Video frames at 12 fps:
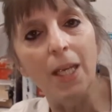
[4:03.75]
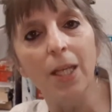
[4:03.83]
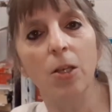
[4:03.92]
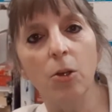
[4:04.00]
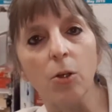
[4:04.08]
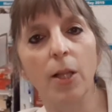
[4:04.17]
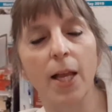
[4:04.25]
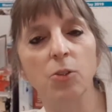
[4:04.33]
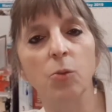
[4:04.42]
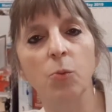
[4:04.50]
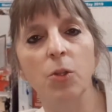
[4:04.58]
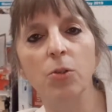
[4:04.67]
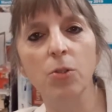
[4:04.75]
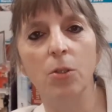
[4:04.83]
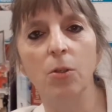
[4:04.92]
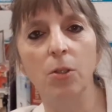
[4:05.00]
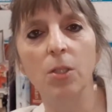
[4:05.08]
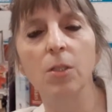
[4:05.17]
in your classroom with your
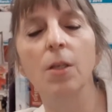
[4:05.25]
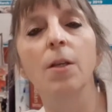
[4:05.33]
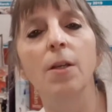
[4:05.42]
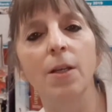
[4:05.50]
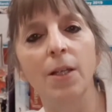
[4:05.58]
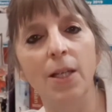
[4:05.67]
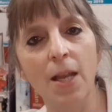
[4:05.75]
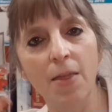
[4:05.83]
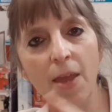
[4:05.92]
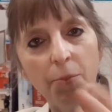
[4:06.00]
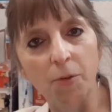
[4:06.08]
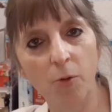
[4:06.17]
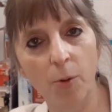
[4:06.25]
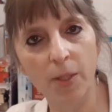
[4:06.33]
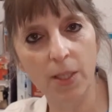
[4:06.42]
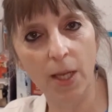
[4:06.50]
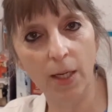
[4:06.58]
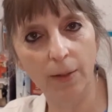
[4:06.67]
students in that performance
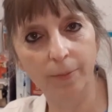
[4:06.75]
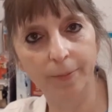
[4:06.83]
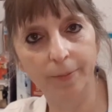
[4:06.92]
setting.